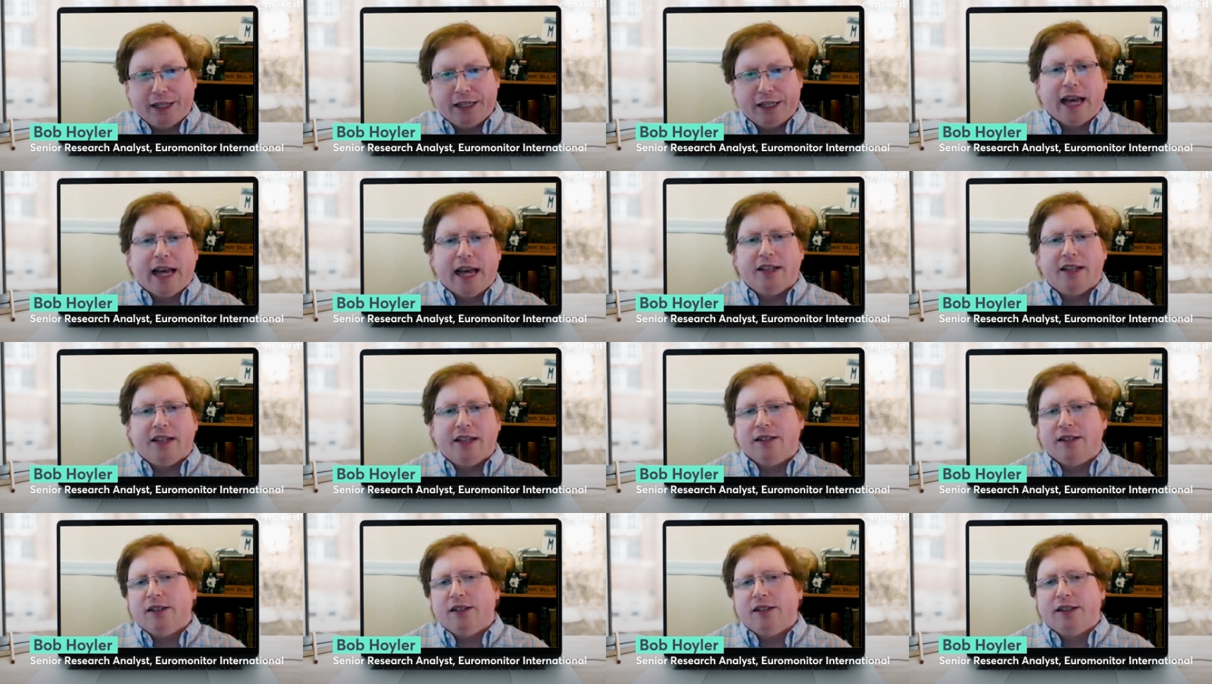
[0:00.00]
And
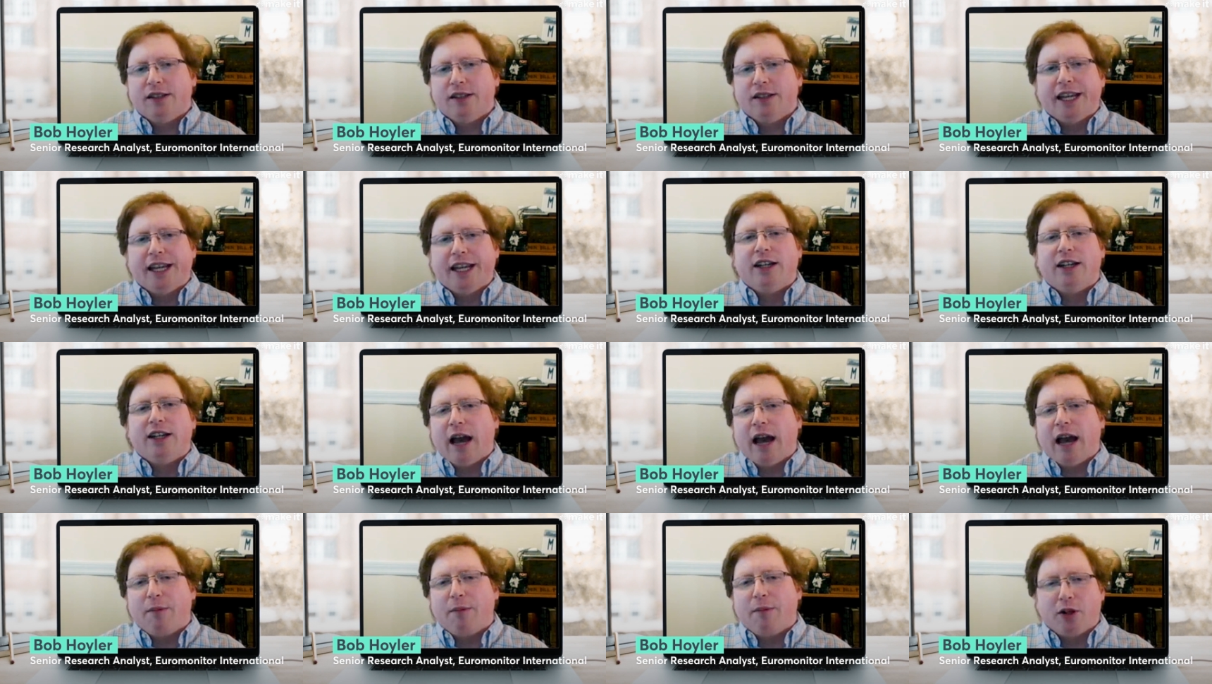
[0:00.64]
that
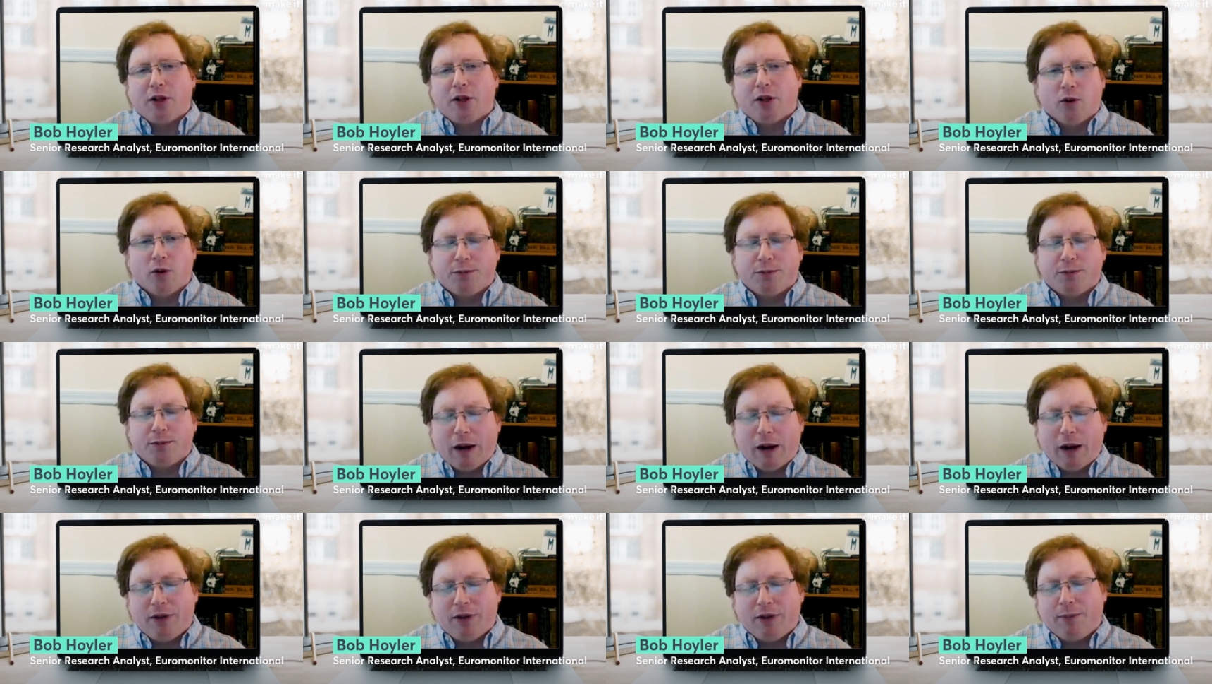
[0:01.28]
did happen to
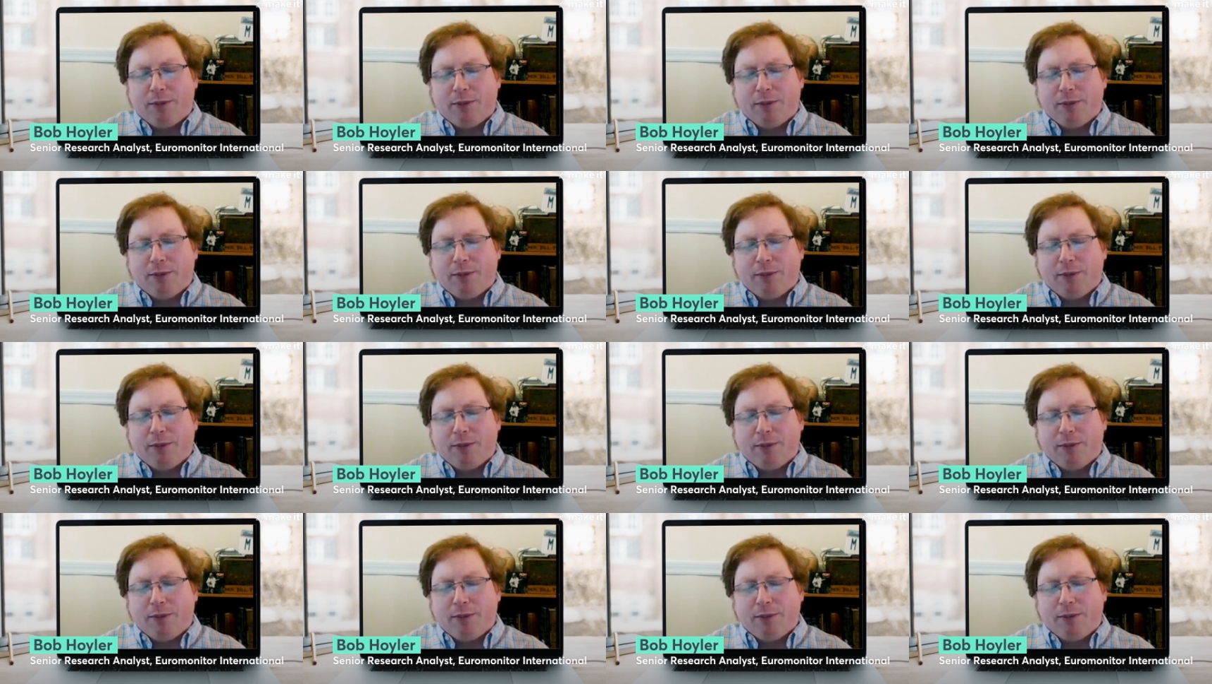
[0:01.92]
correspond with